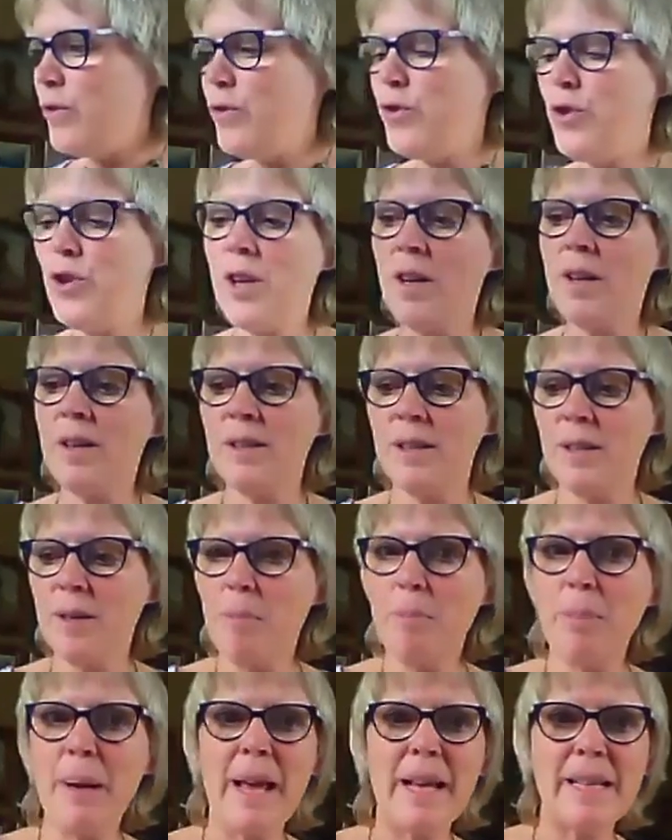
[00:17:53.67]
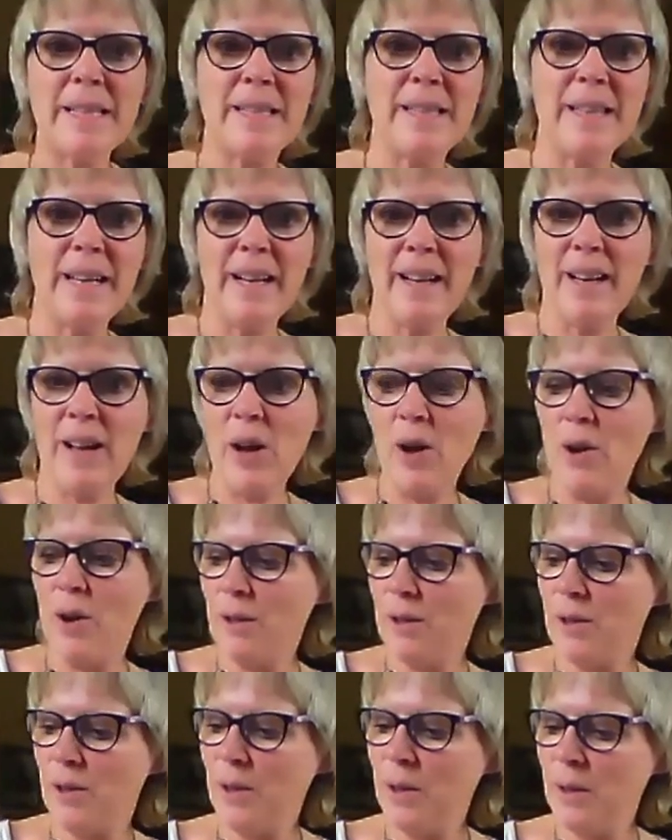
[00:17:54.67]
with just a plastic
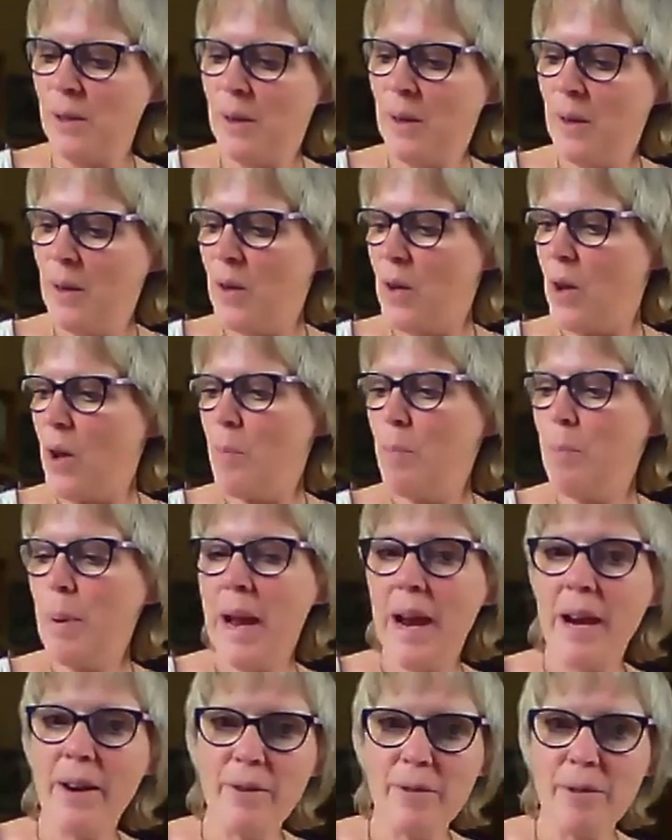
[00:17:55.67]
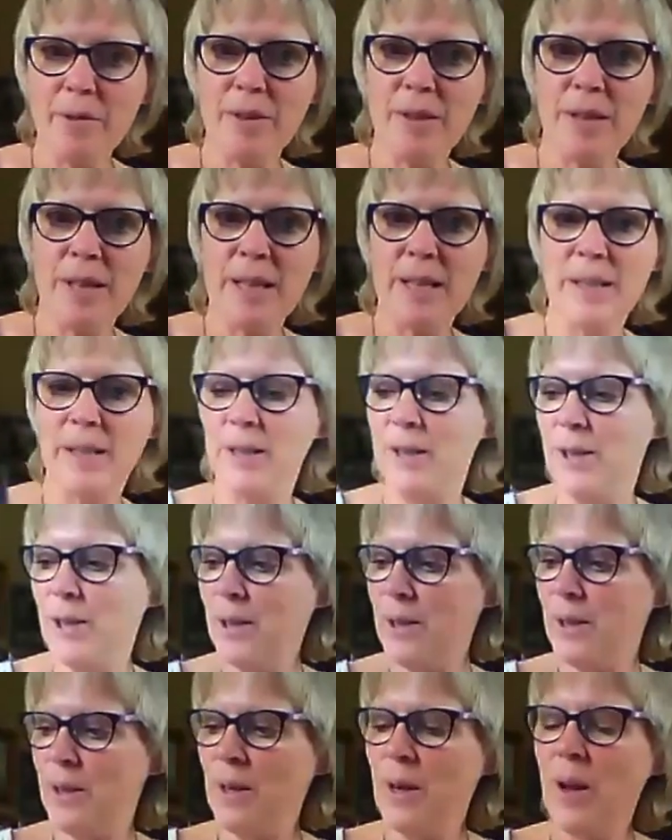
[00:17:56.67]
carton, a pair of
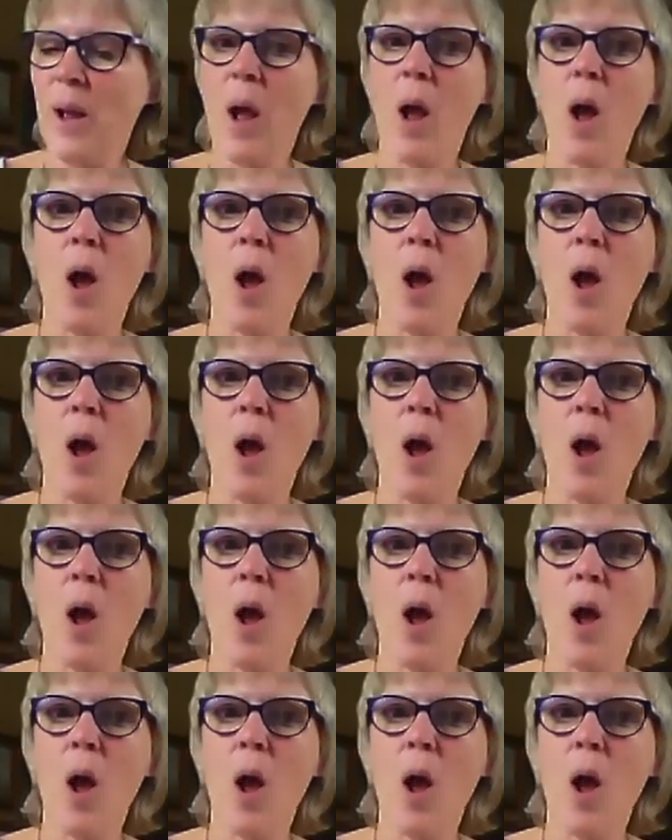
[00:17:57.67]
scissors,